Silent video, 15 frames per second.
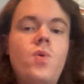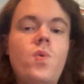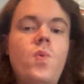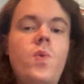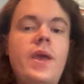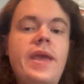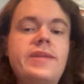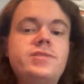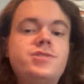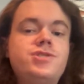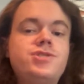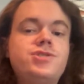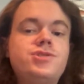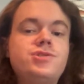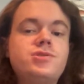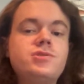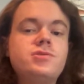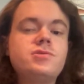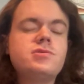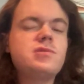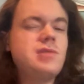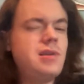Which,
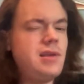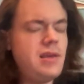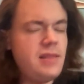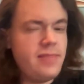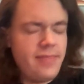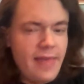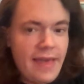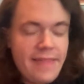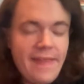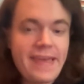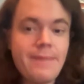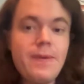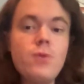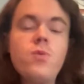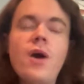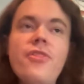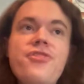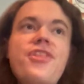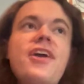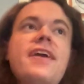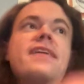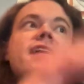like, it'd be one
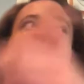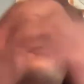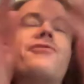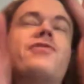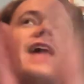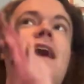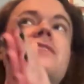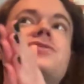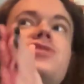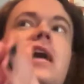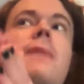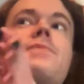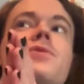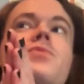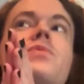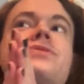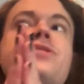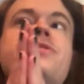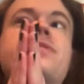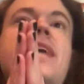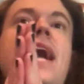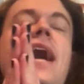thing if last chapter was
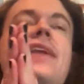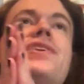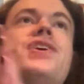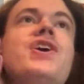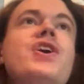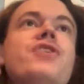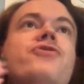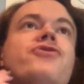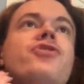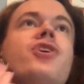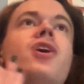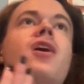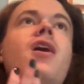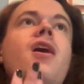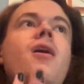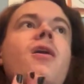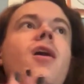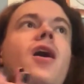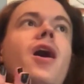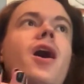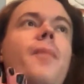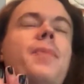just kind of
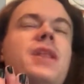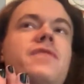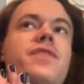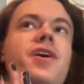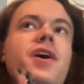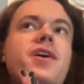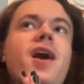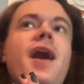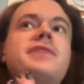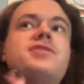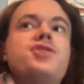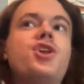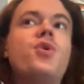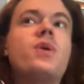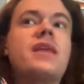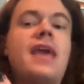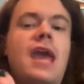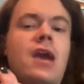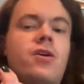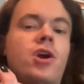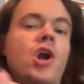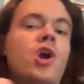a bit of a continuity
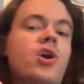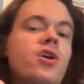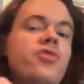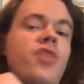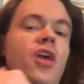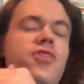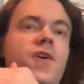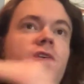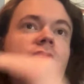error, that the